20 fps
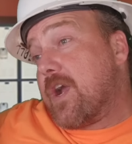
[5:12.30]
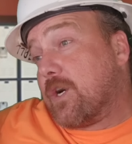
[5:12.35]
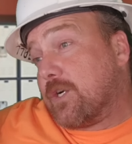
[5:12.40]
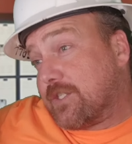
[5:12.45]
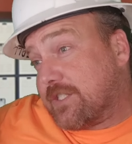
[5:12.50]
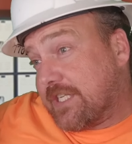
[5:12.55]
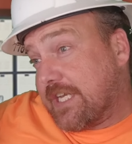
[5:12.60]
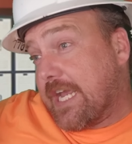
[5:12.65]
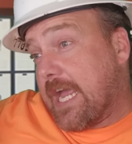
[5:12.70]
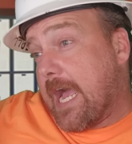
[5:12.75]
gonna
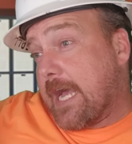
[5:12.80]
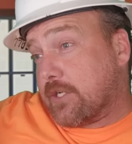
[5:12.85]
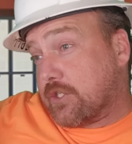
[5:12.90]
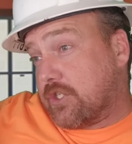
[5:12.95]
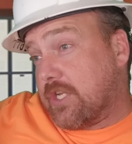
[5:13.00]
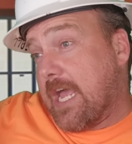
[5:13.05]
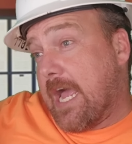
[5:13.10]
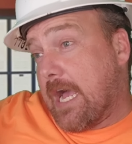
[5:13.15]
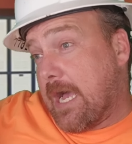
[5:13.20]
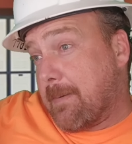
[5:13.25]
see
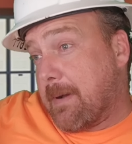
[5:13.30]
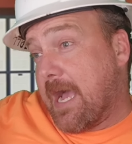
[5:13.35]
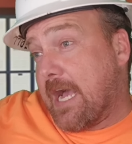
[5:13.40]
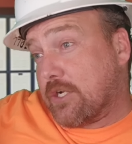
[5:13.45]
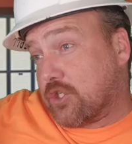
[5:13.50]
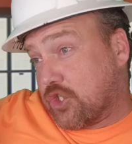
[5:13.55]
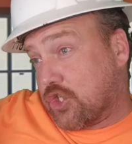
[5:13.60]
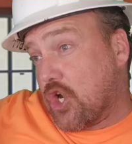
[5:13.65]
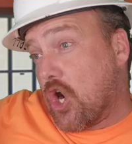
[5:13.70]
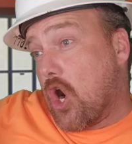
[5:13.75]
how
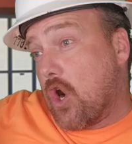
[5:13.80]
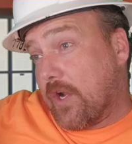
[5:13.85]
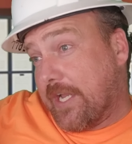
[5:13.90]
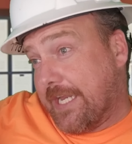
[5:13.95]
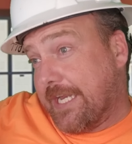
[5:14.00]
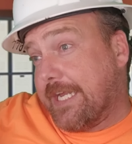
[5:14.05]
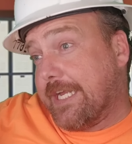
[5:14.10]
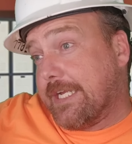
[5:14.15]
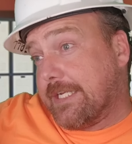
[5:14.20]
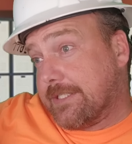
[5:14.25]
strong
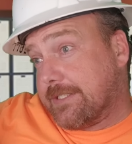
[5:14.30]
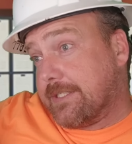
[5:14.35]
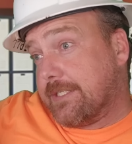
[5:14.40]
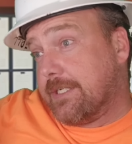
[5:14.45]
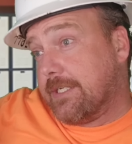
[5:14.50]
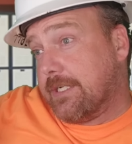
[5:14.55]
it is.